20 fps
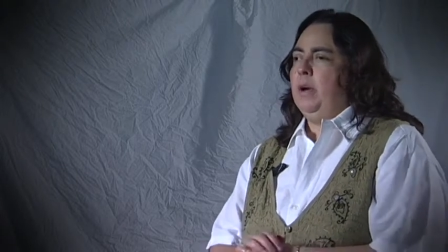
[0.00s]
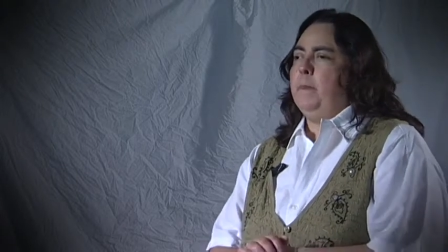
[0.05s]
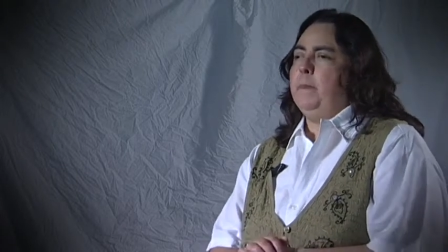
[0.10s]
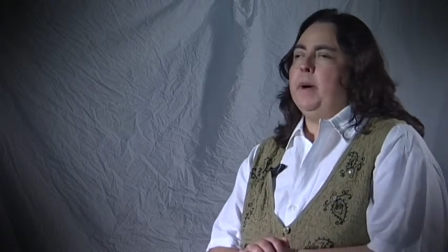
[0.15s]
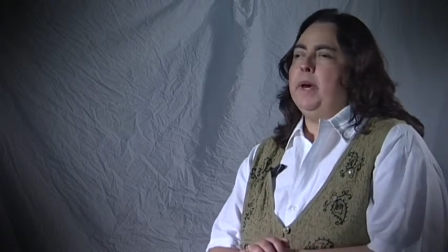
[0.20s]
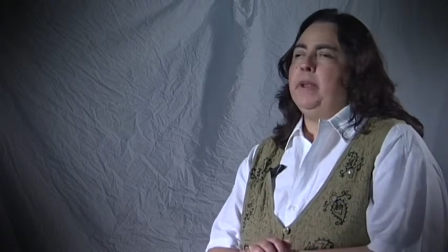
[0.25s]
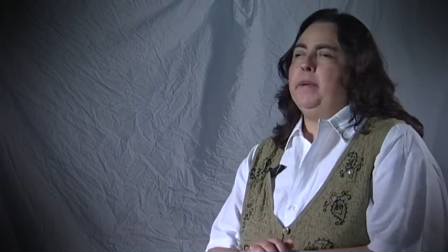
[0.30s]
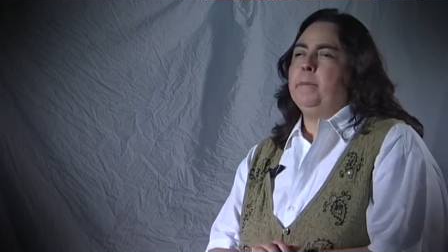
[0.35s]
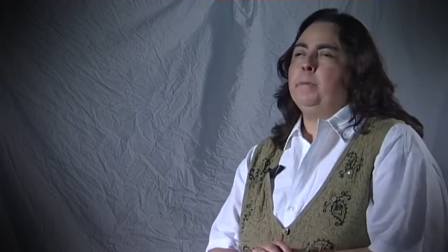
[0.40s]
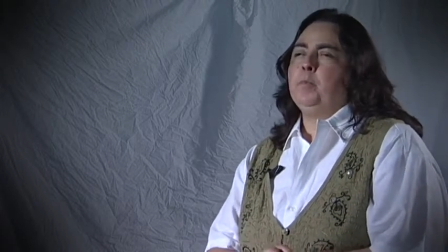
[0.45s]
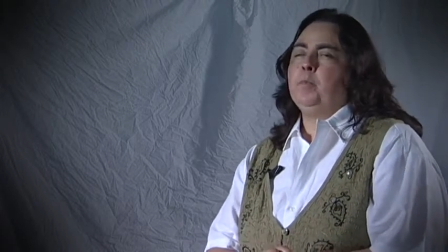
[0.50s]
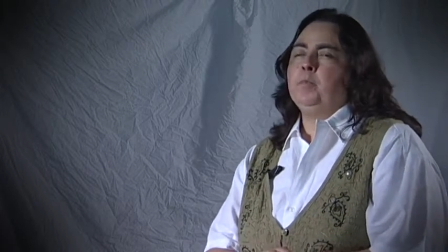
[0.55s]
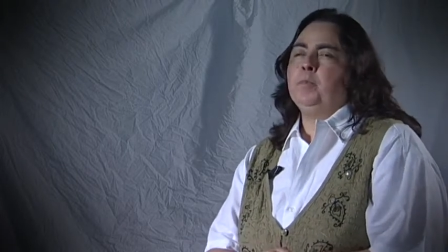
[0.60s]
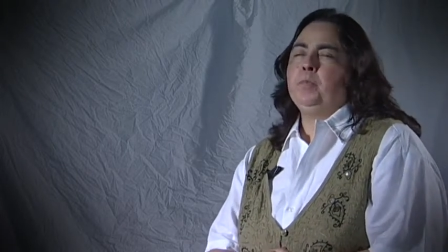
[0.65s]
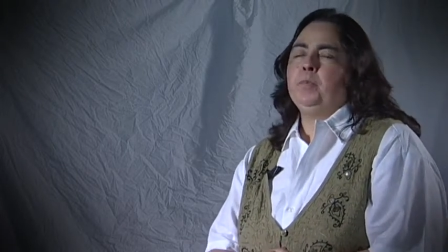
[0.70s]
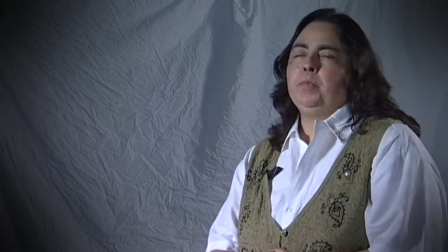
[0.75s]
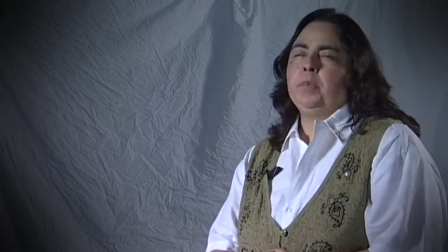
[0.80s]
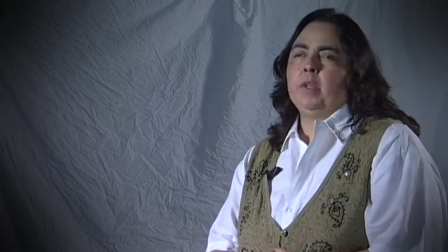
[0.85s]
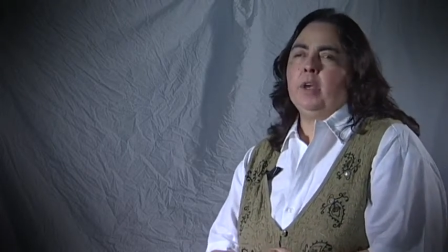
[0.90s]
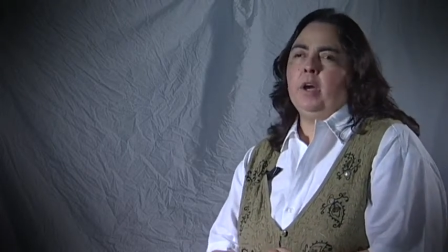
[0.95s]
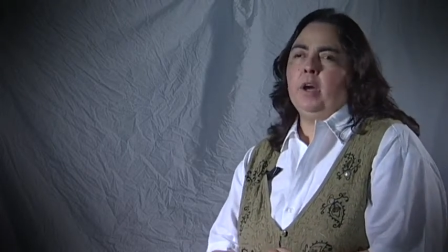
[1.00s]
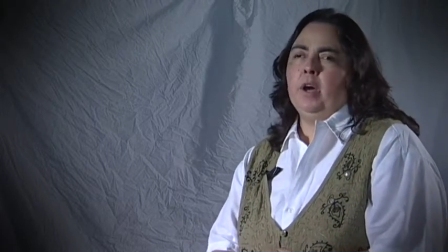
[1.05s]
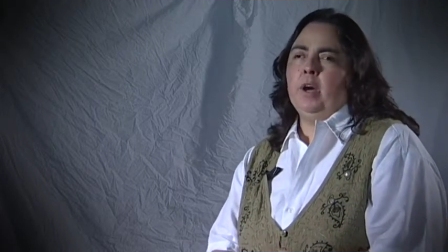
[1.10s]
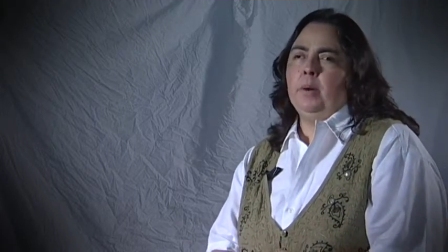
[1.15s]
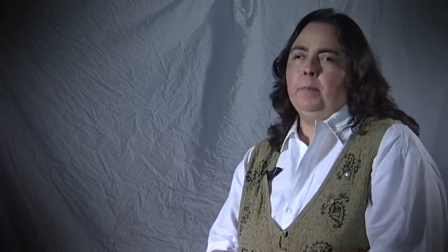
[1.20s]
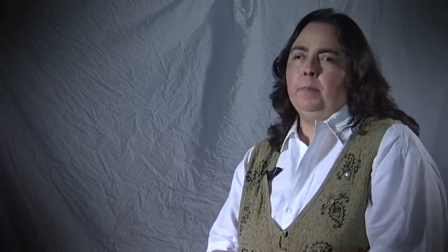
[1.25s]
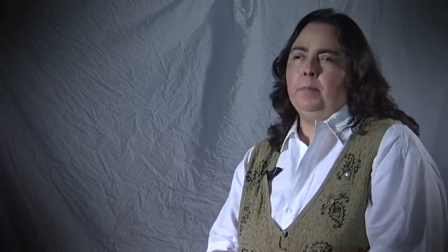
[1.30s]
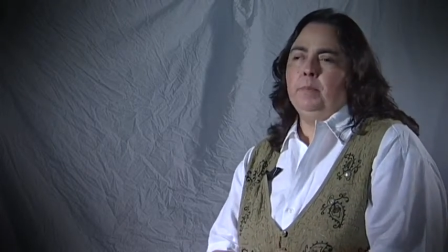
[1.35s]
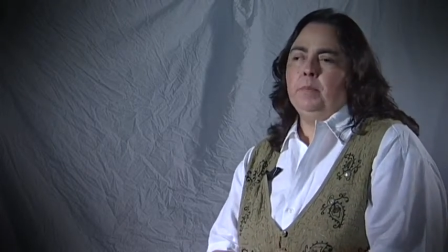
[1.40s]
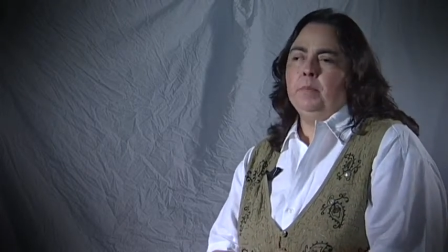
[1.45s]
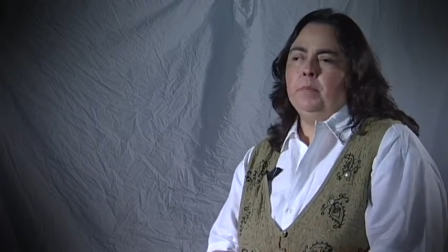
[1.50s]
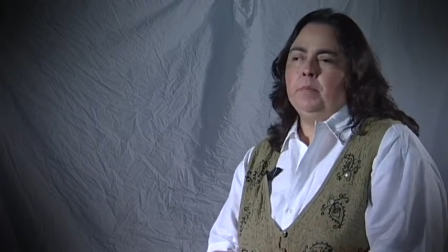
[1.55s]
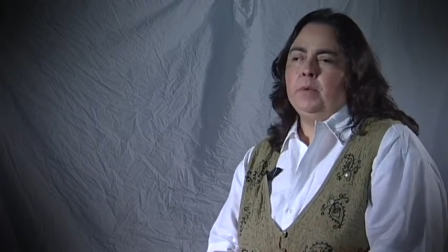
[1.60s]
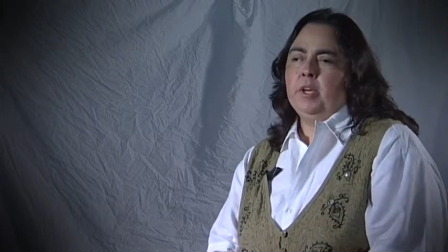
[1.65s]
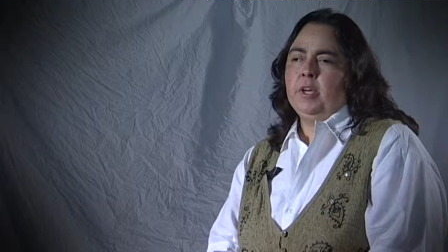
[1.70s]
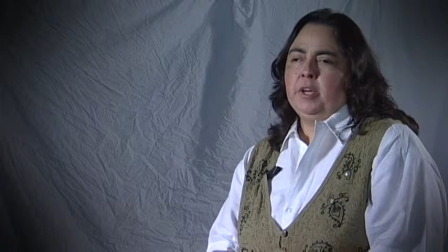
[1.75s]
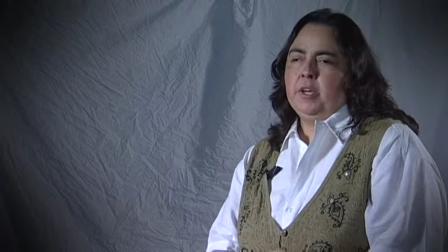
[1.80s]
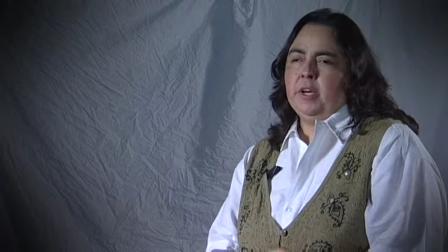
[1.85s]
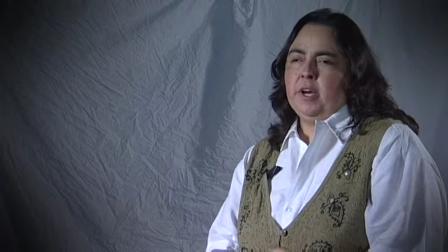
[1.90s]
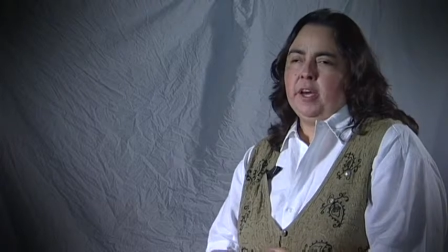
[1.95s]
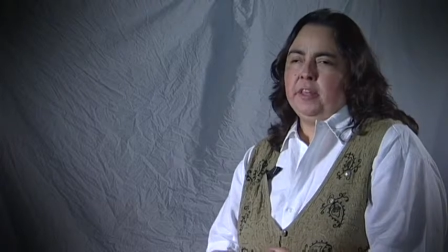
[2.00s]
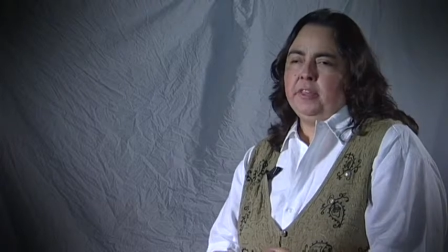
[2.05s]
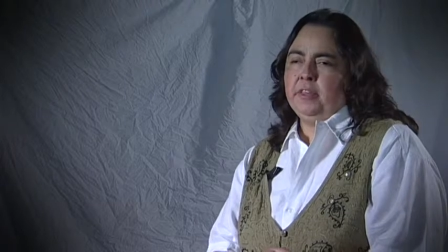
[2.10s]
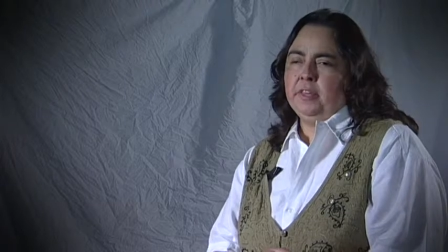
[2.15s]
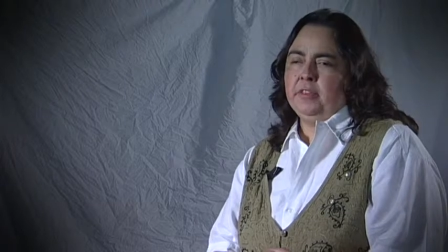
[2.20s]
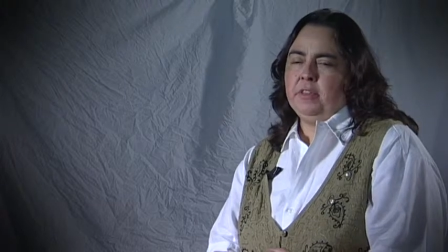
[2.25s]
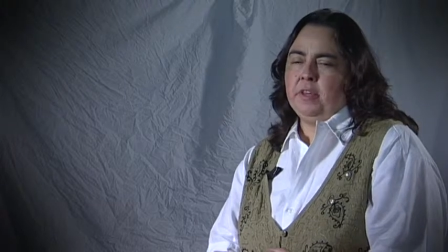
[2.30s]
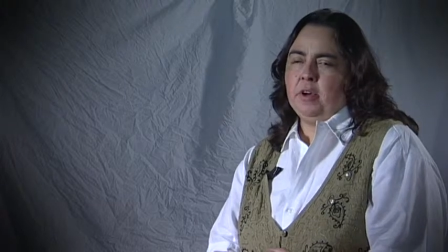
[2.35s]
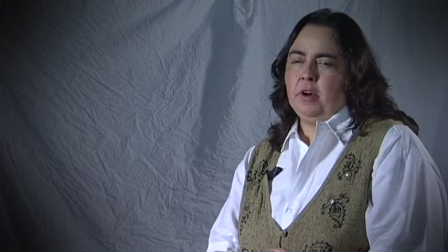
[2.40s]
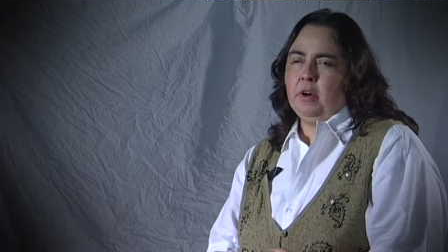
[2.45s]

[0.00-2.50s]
But um, I think the